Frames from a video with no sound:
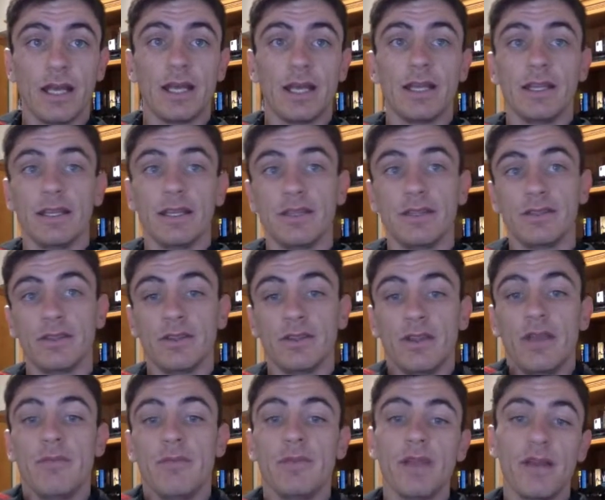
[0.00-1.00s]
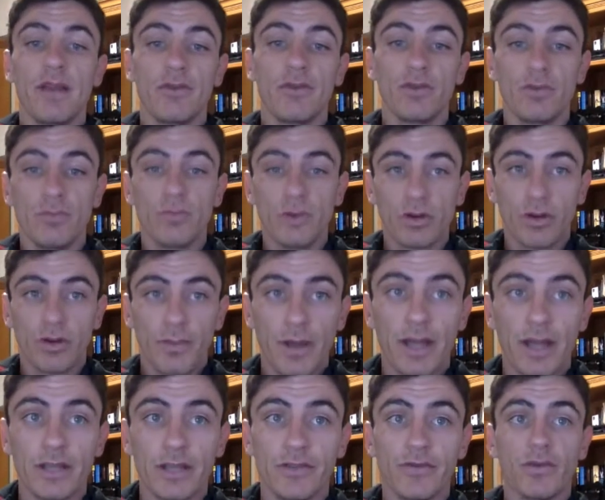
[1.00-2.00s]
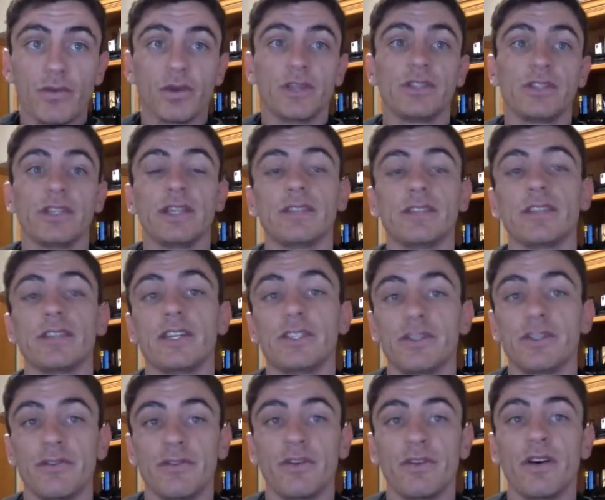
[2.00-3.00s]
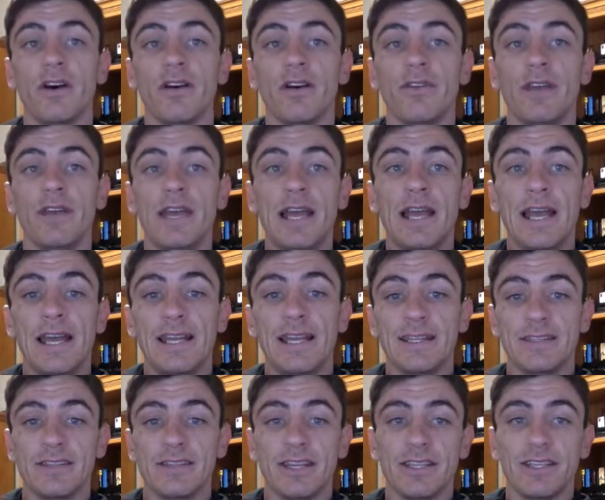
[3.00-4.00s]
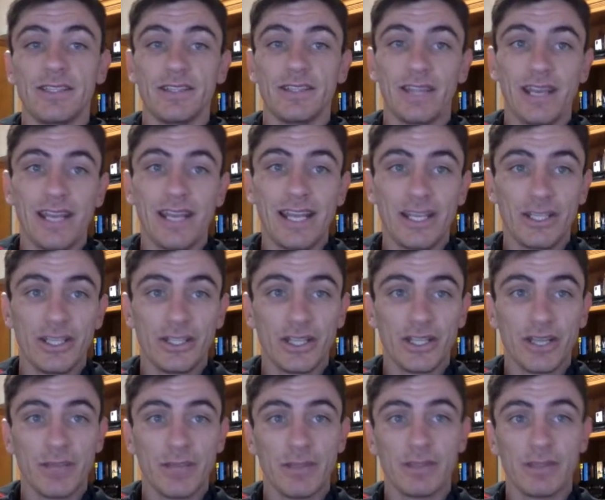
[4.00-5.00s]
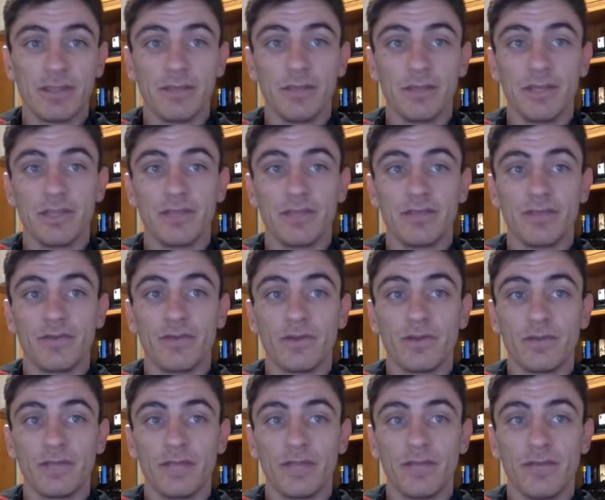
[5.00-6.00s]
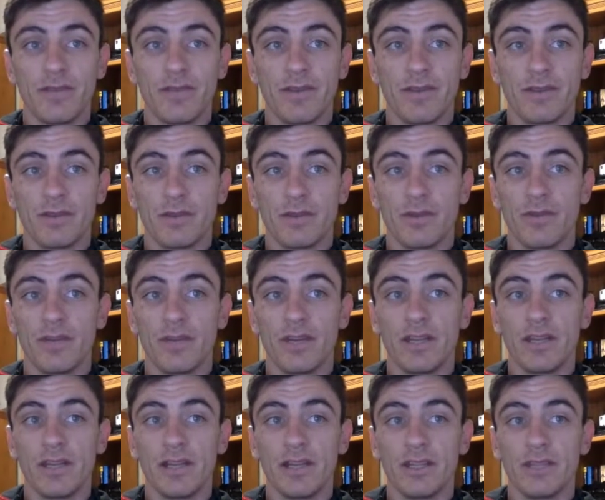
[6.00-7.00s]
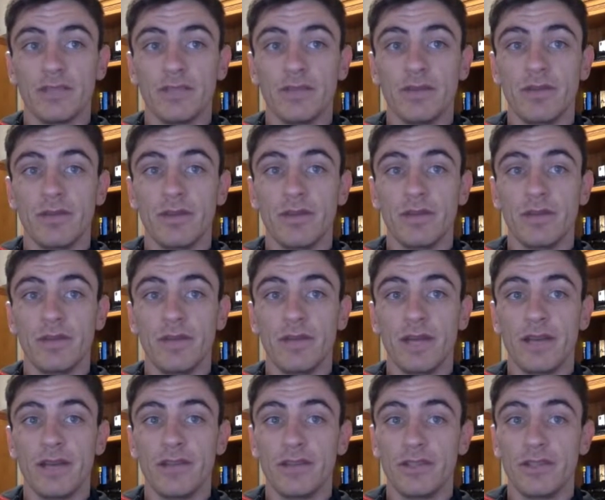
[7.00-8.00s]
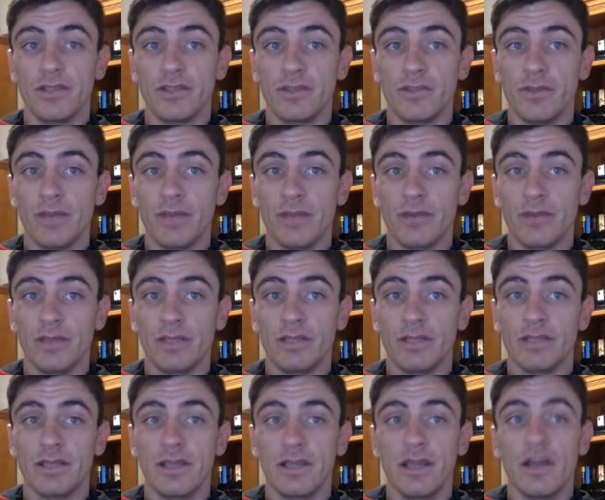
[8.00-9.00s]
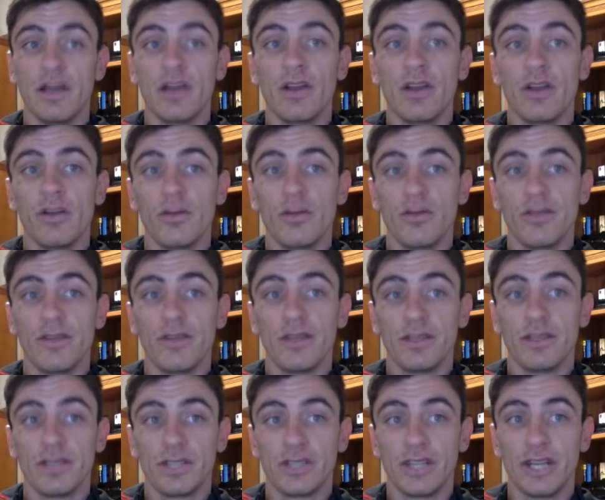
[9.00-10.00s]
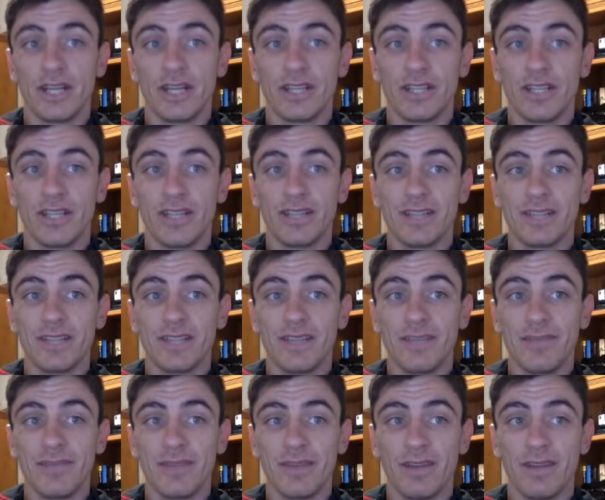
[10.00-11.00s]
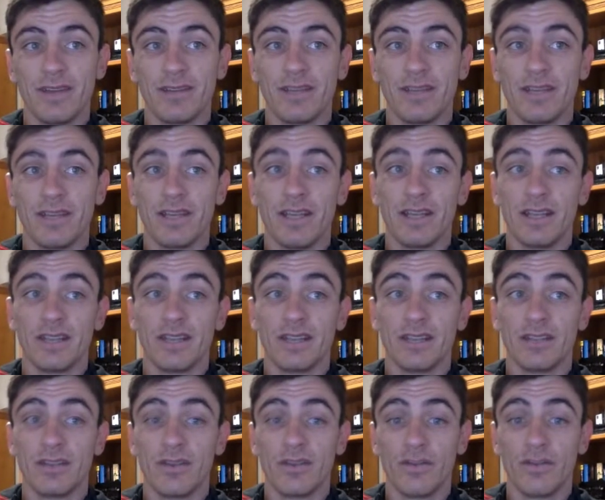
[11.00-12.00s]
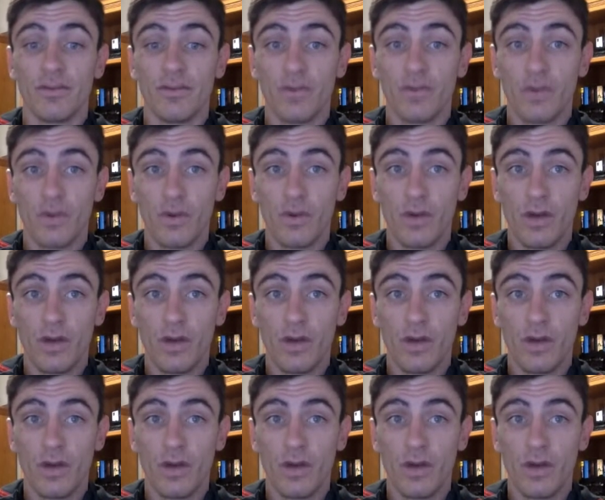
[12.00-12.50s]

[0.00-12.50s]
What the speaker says: it's in the NBA rulebook, page 46, section 5, and it states that each team is limited to 14 fouls per regulation period without additional penalties. Common fouls charged as team fouls in excess of 4